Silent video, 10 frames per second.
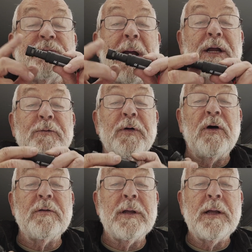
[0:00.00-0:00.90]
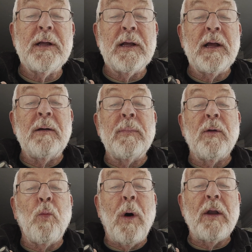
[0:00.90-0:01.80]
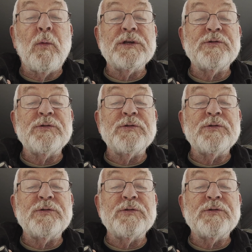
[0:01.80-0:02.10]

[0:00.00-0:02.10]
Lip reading: this microphone, but what